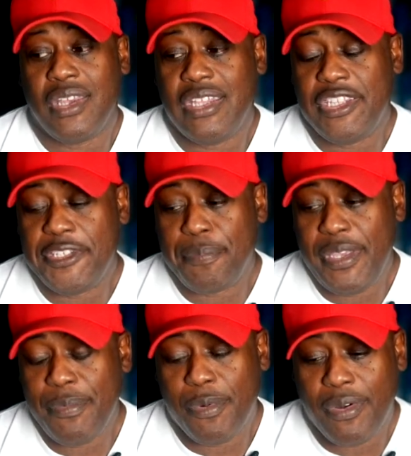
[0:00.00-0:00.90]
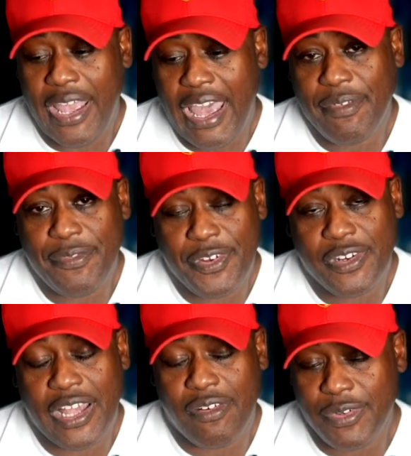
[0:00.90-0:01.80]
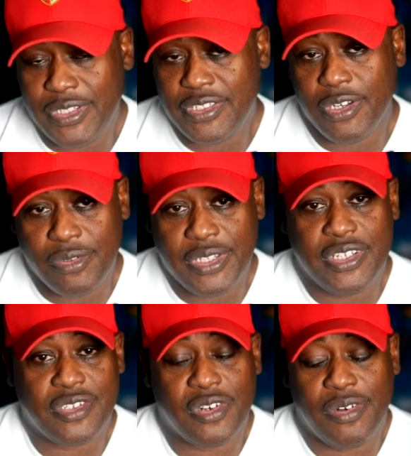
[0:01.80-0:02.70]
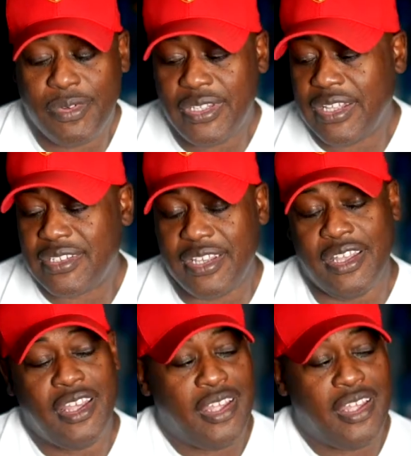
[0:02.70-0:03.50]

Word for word: And these people haven't figured out when this whole thing started. What did I say?